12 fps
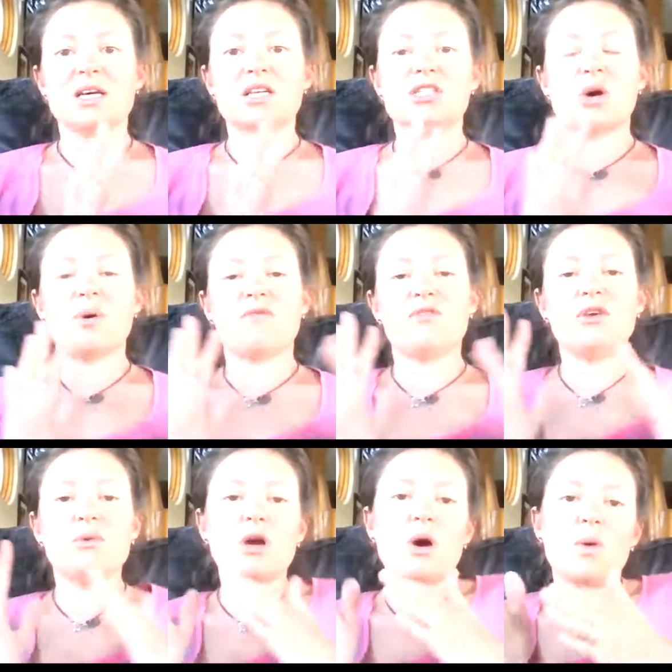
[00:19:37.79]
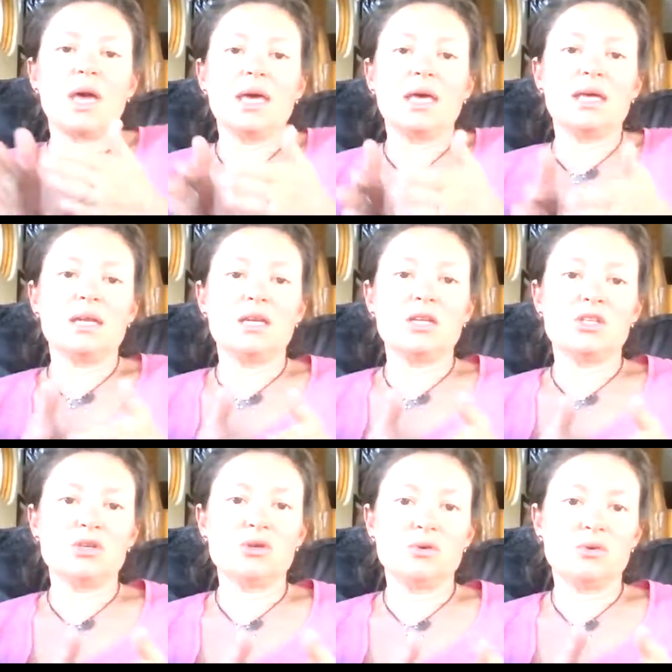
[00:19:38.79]
So if you go
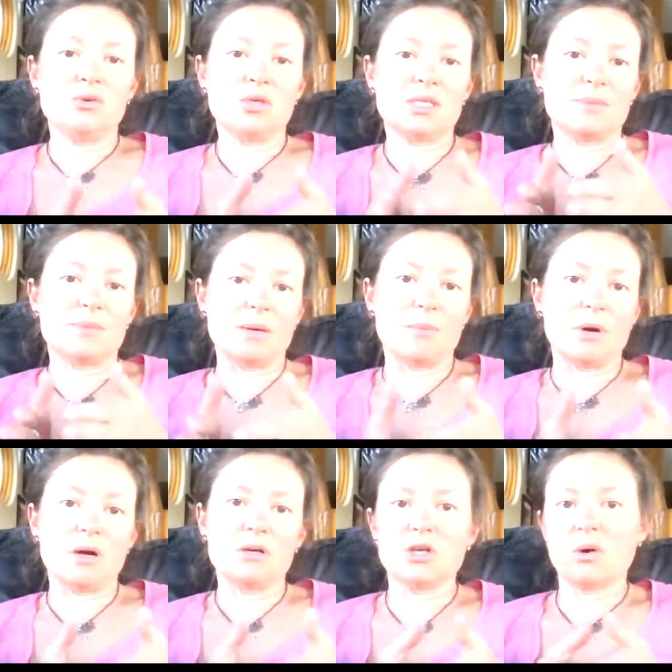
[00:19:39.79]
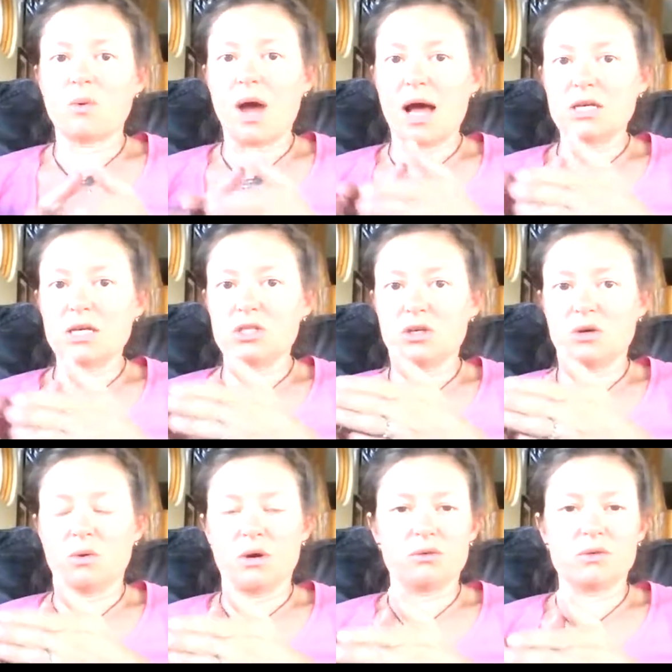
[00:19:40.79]
into September, so as you're
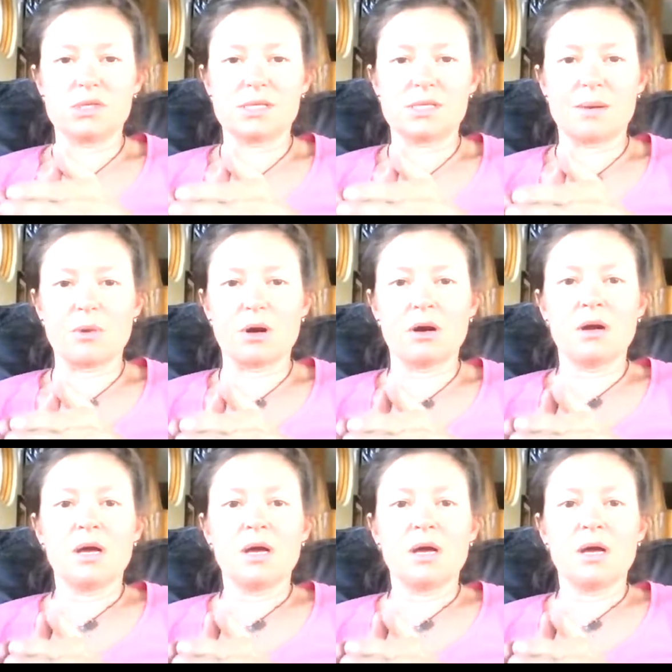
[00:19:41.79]
going through the summer,